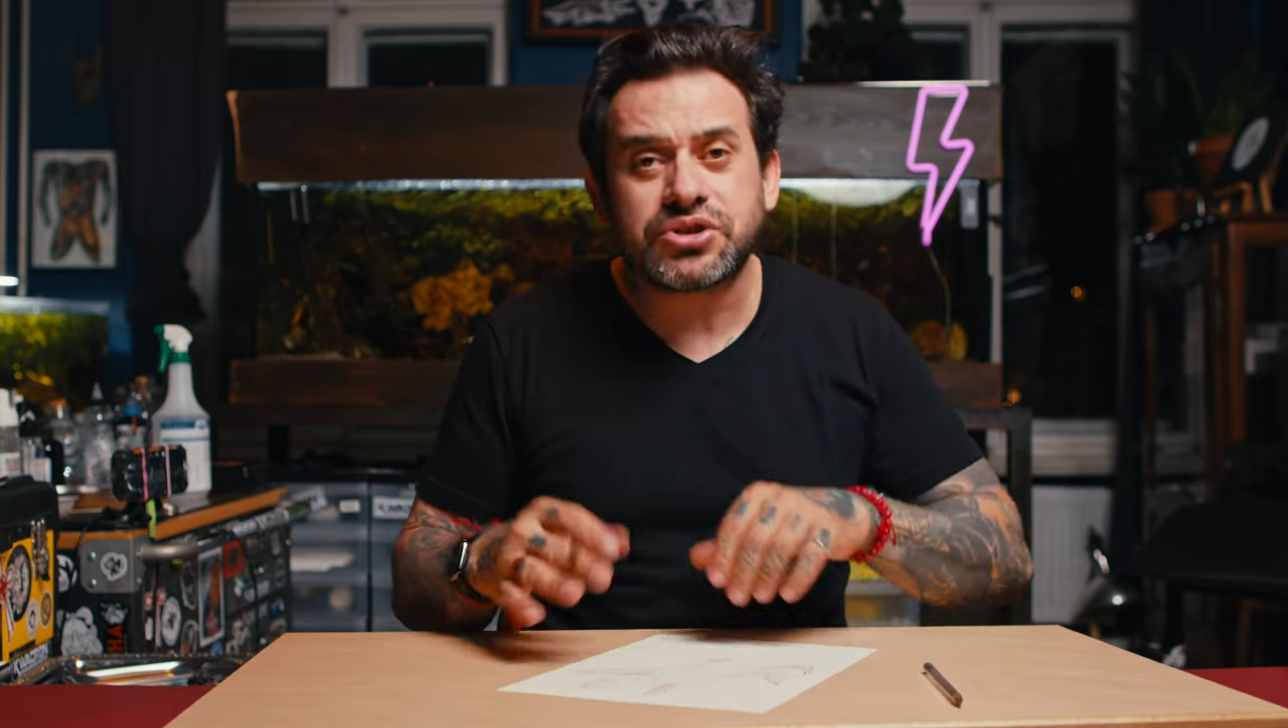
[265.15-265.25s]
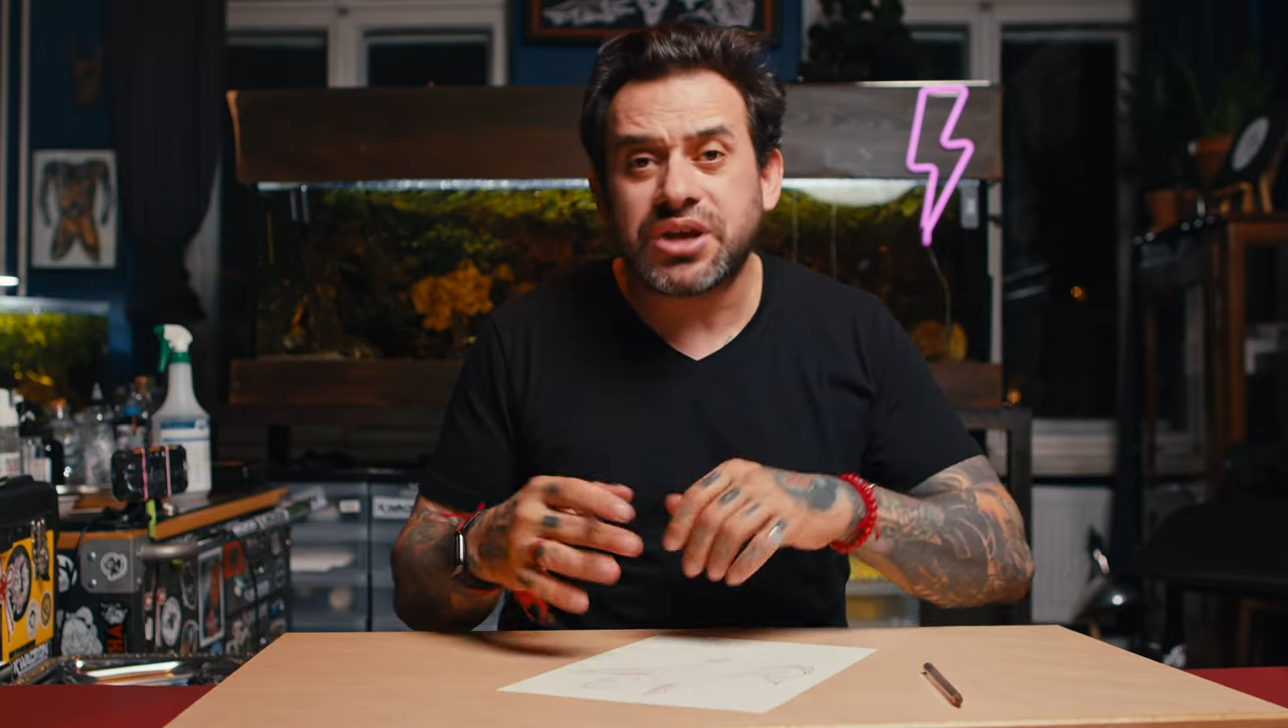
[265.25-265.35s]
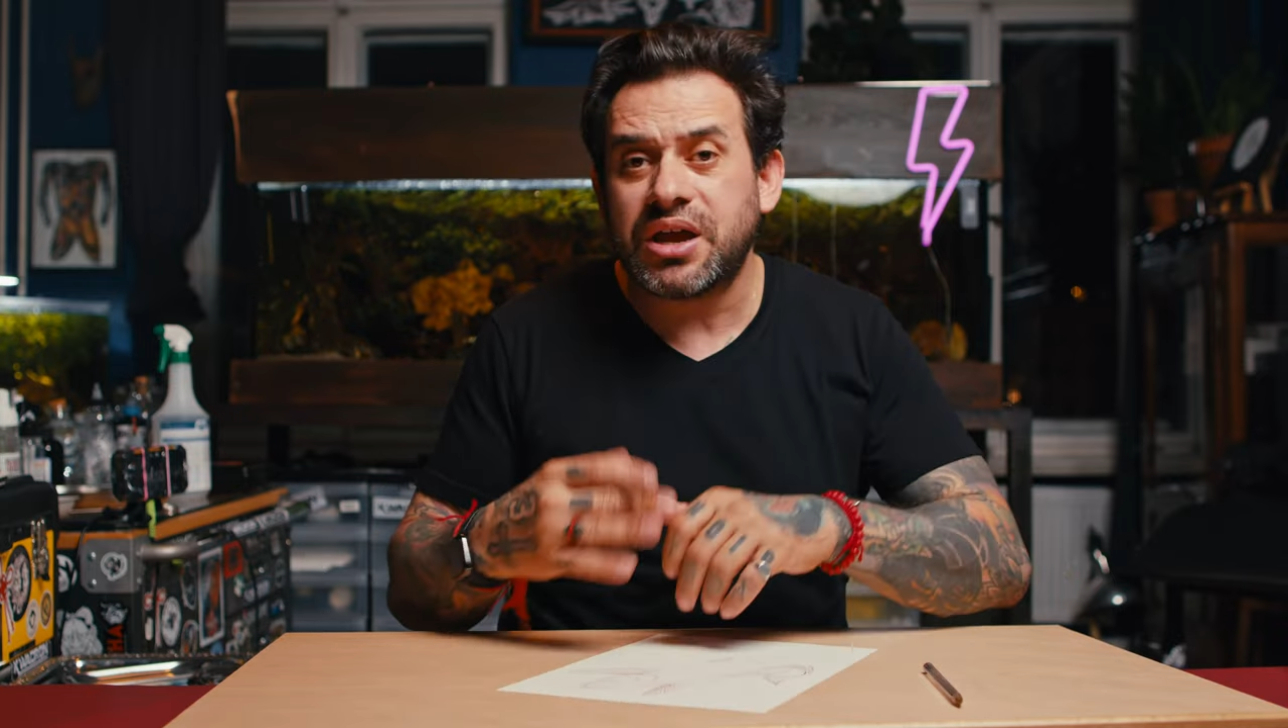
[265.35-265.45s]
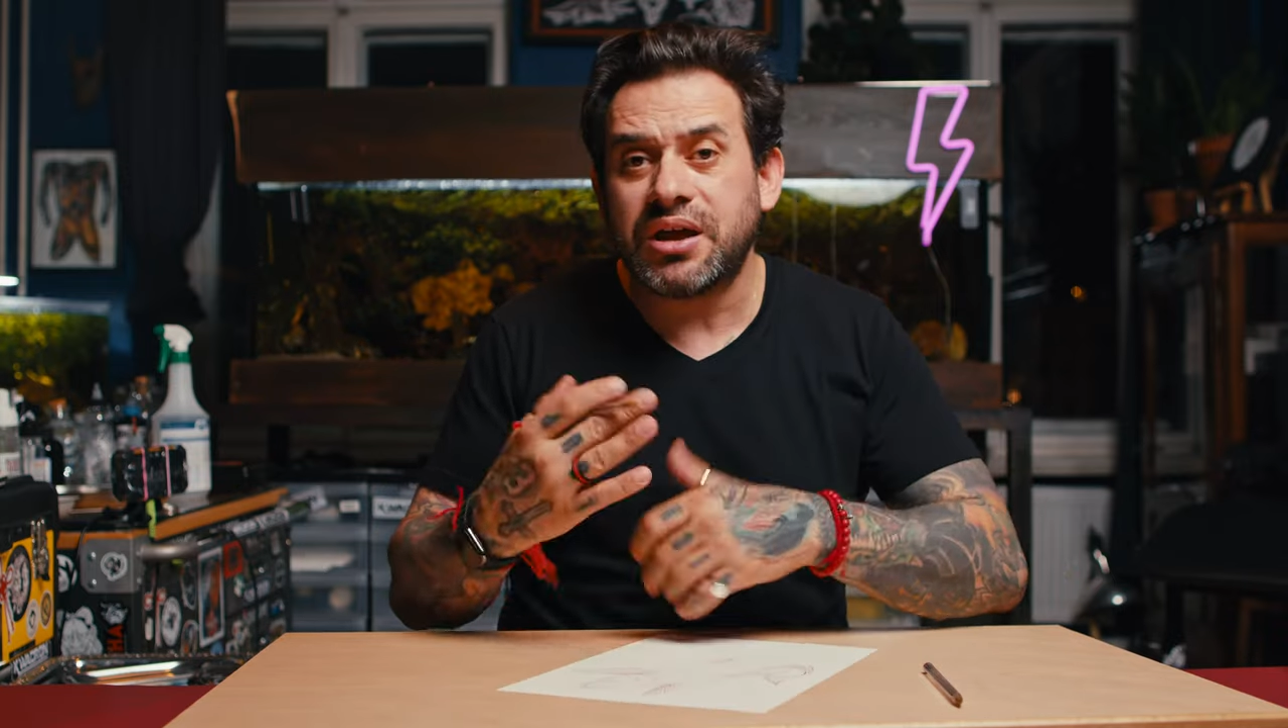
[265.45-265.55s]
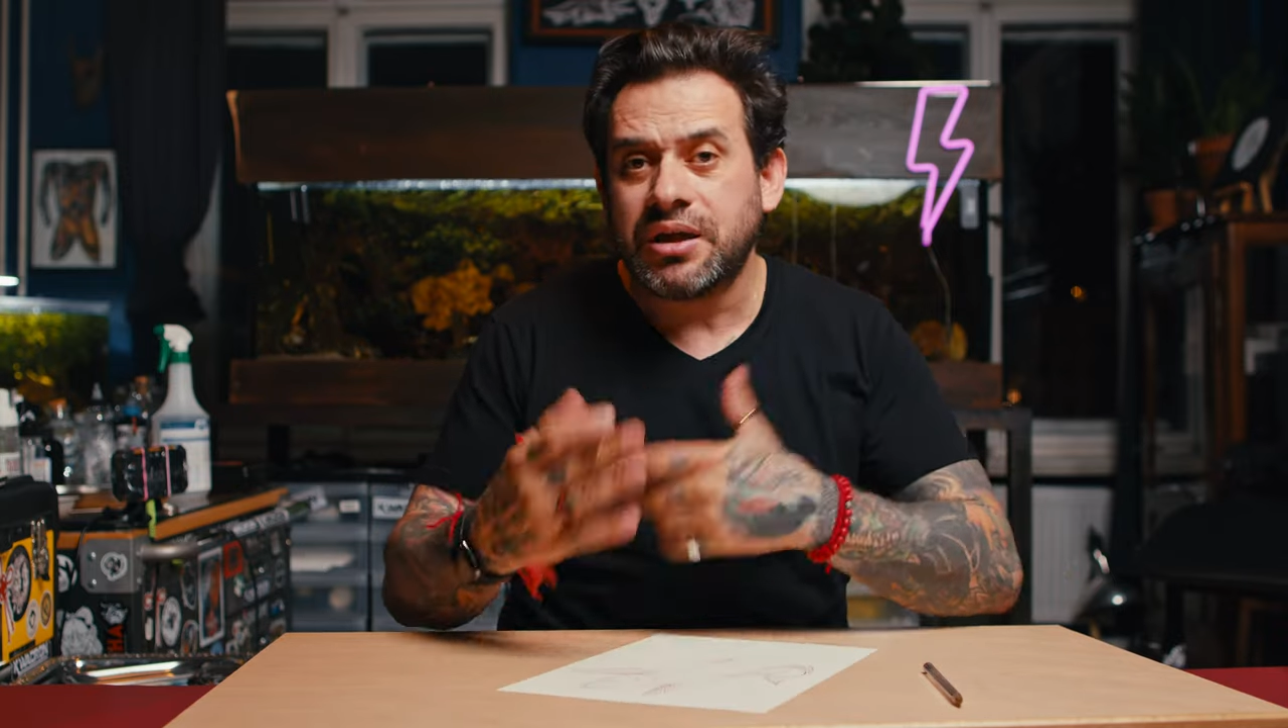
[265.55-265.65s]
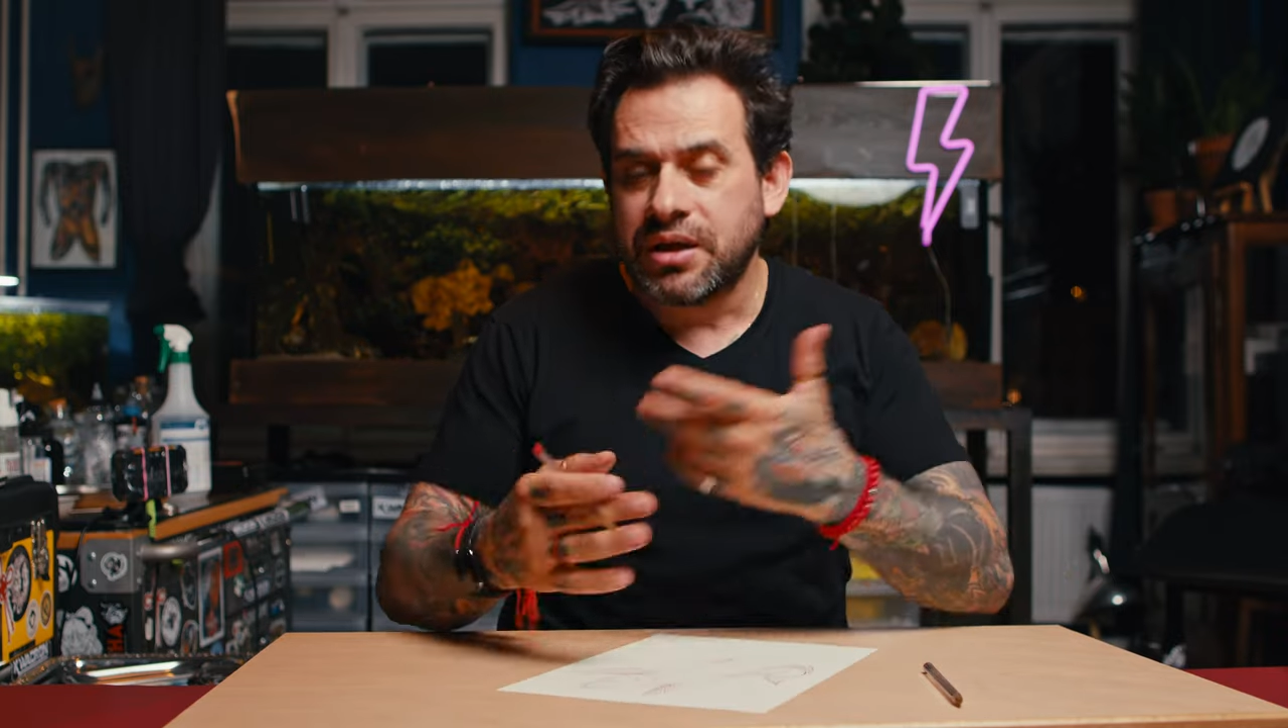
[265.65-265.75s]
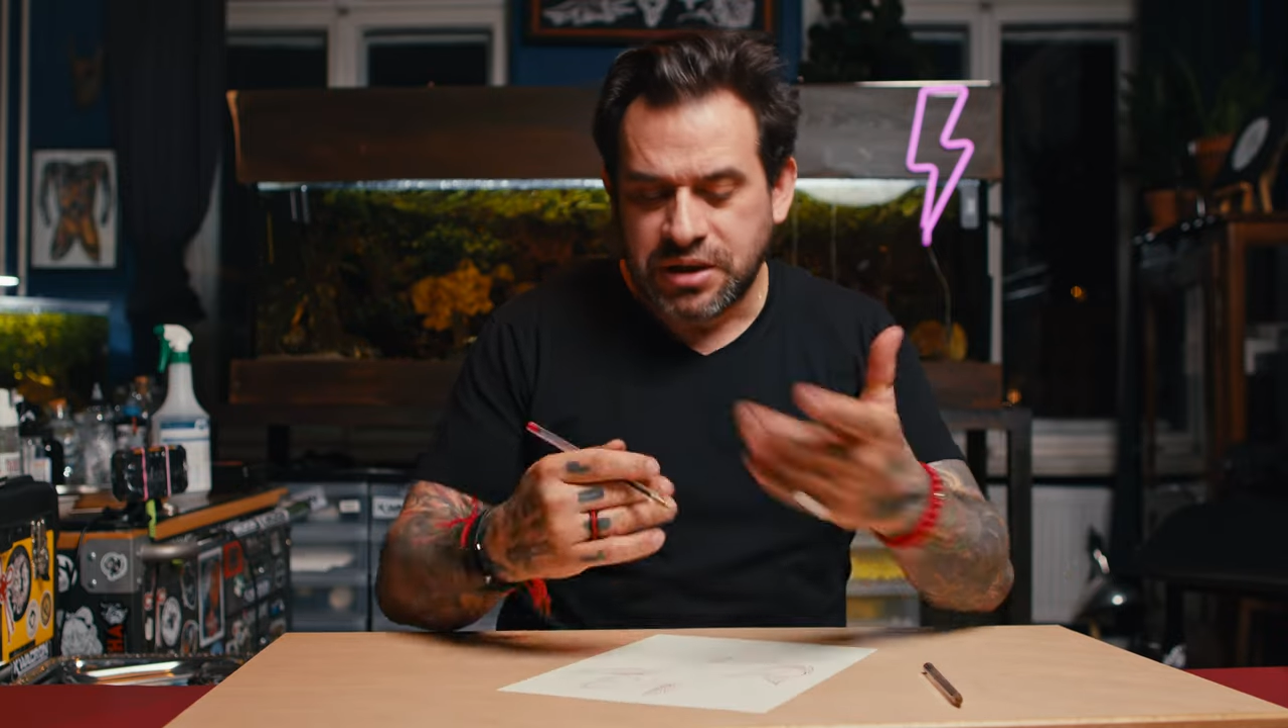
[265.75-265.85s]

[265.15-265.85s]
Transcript: share,